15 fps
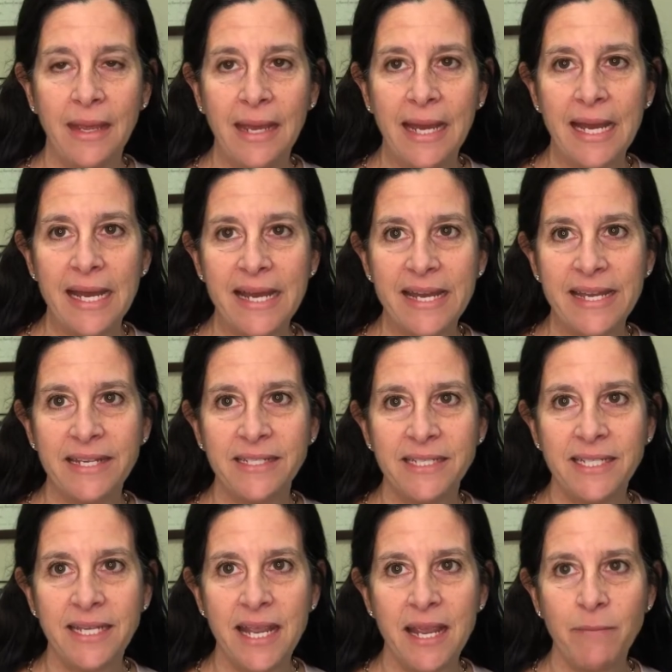Hi,
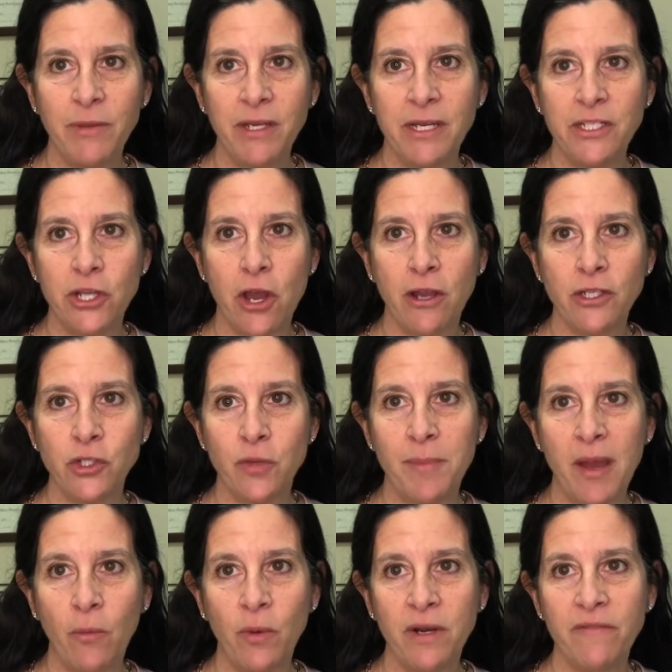today I'm going to talk to you
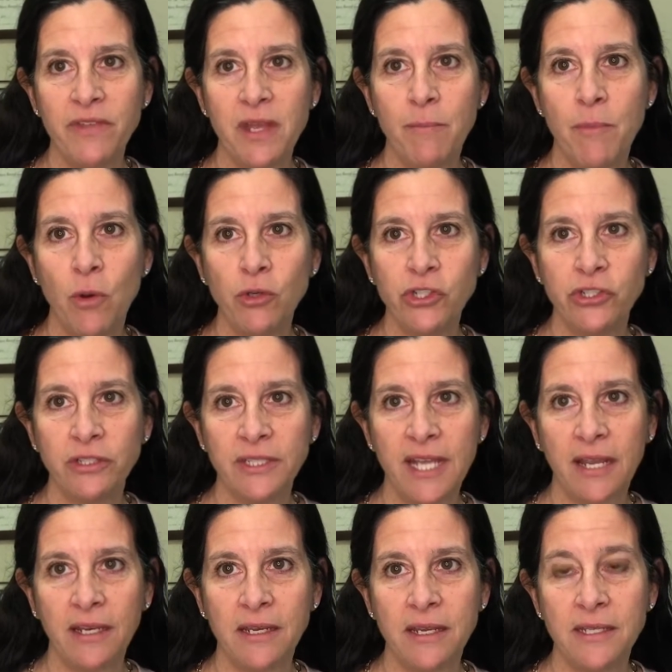about one of the emotional
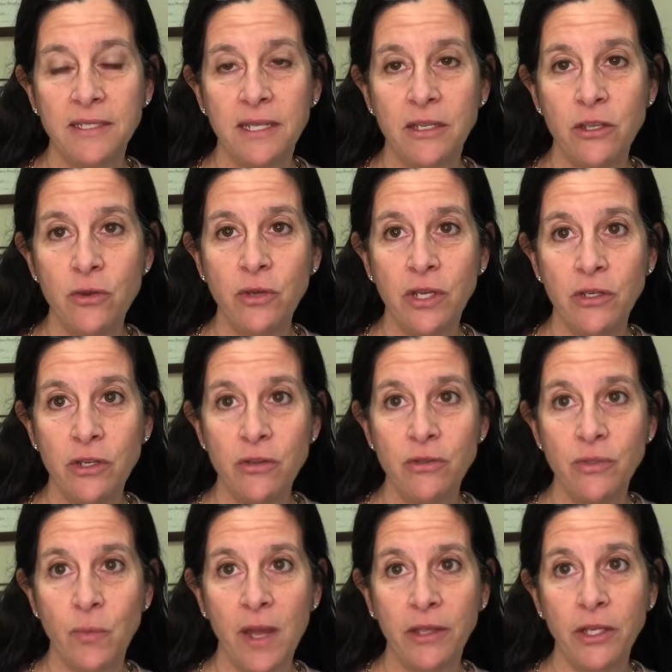techniques that you can use
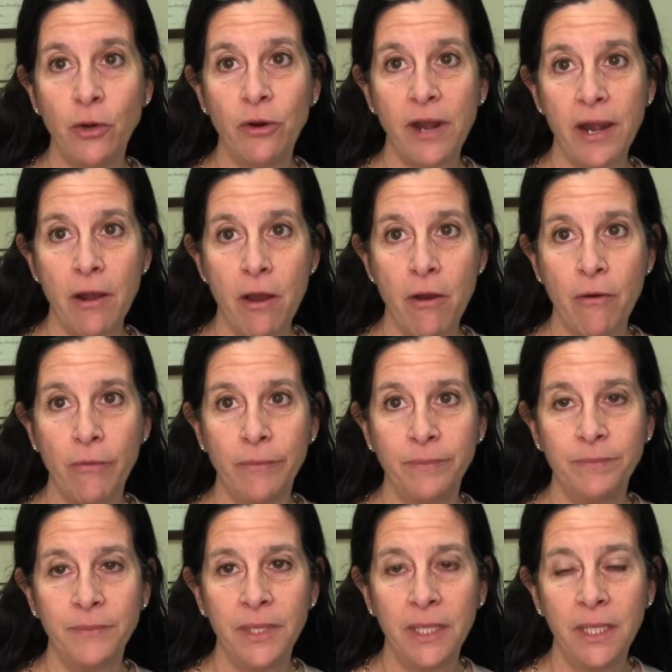while you are at home.
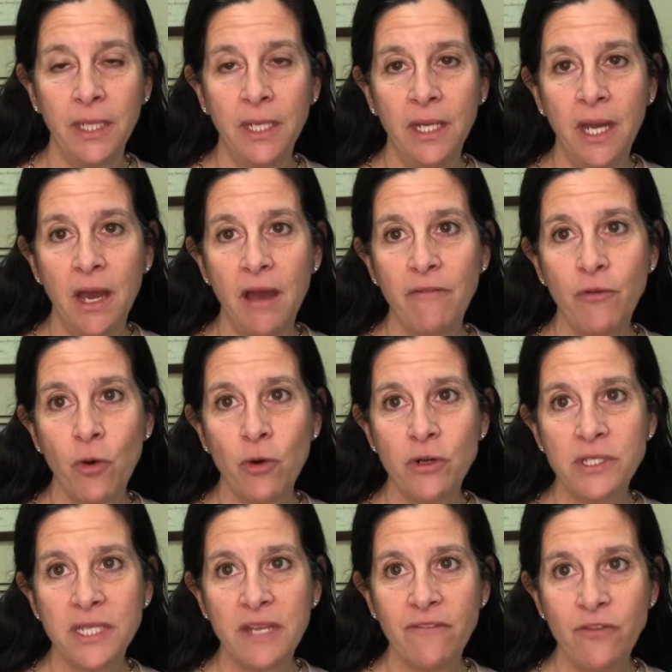Of
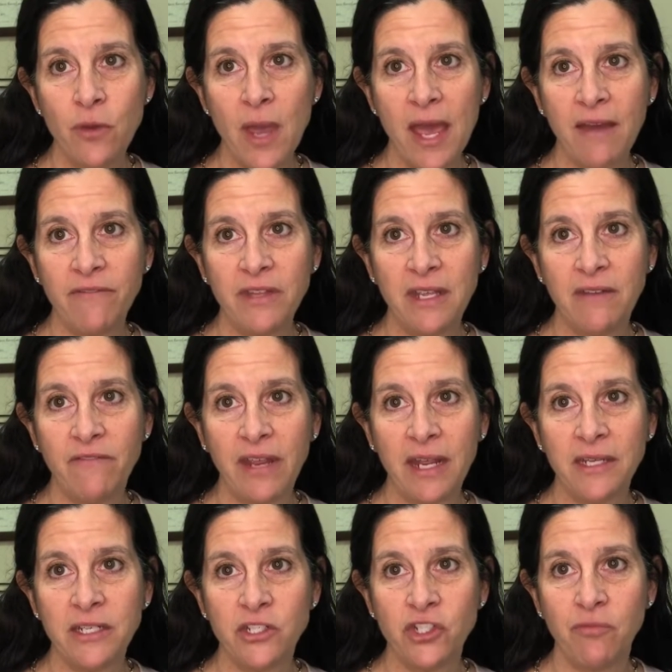course, if you have the
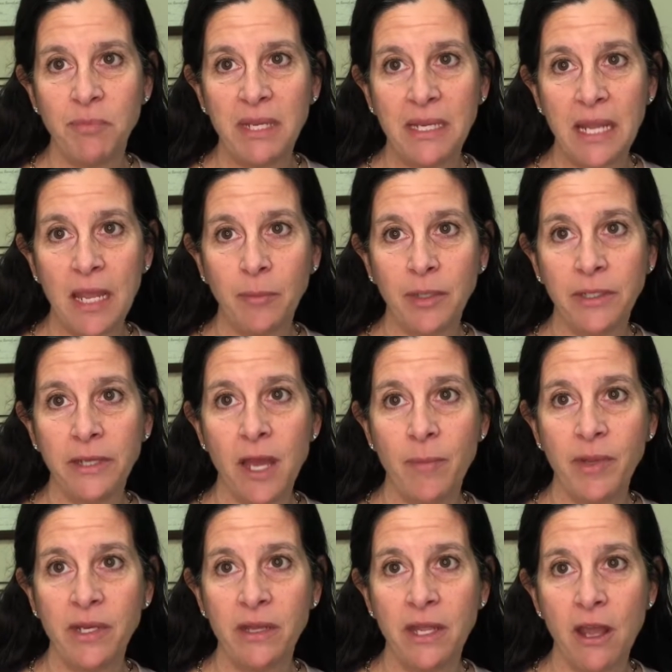advantage of being able to come
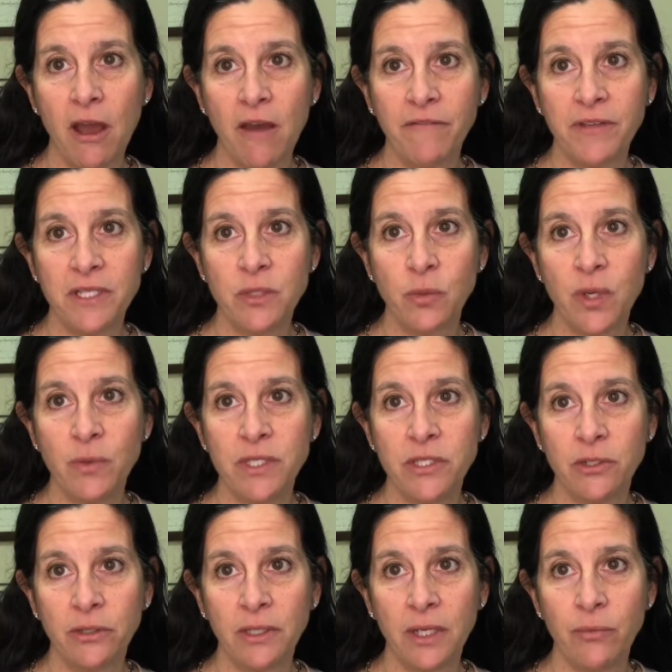into the office, we would
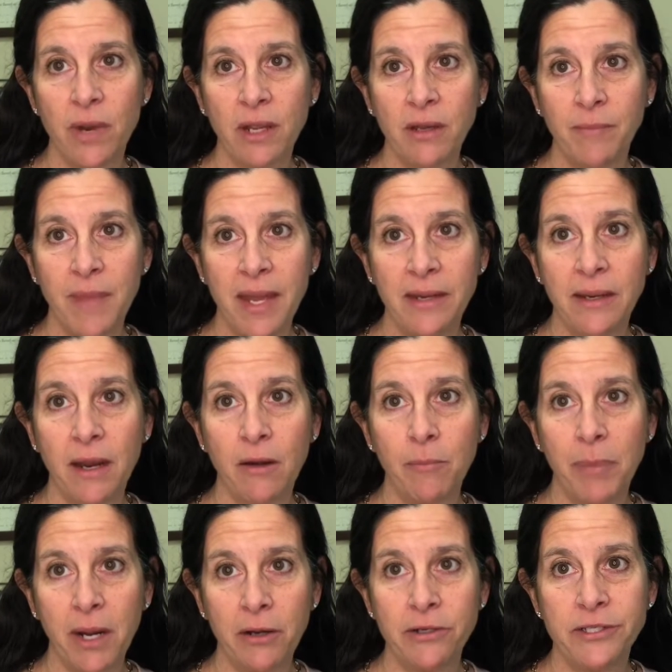certainly recommend our
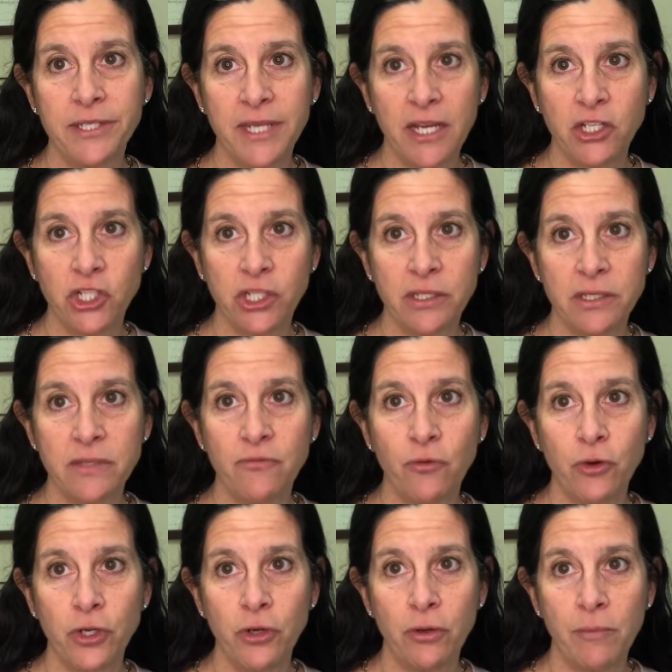bars sessions for
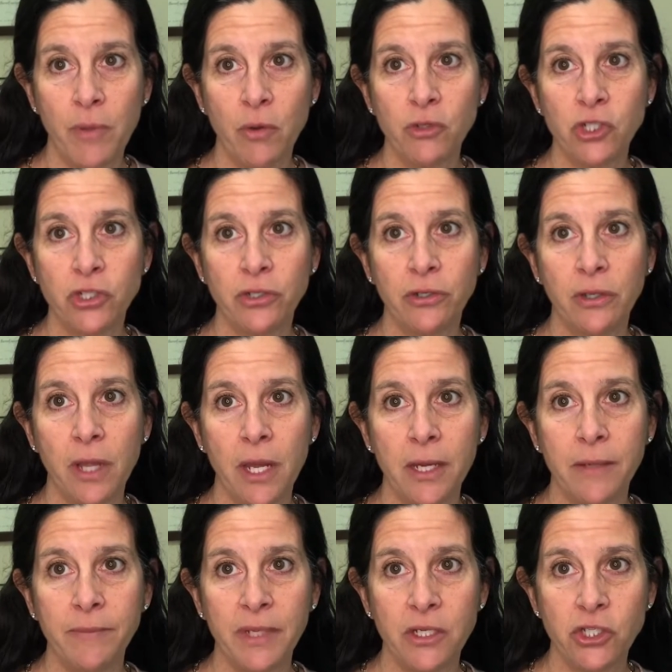your emotional
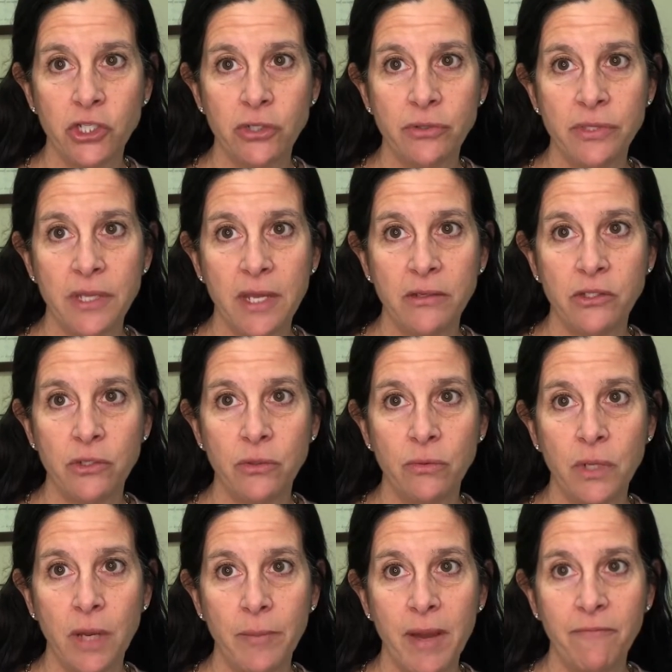issues that do
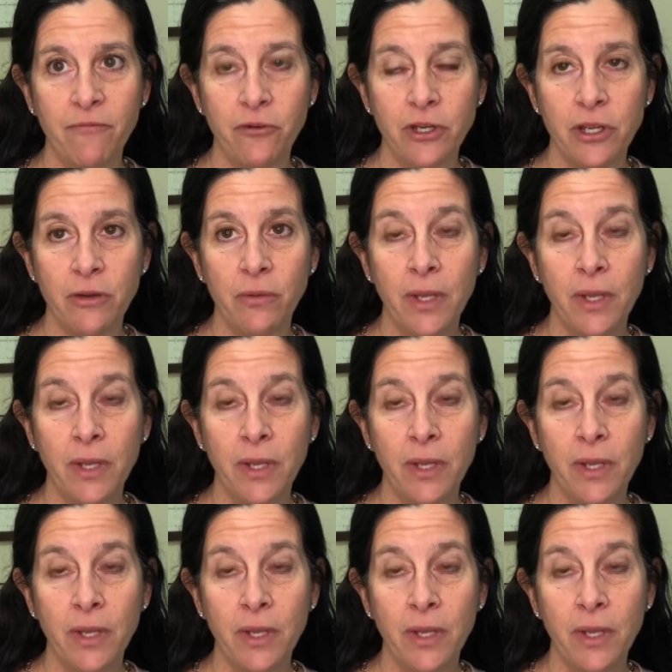come up for you.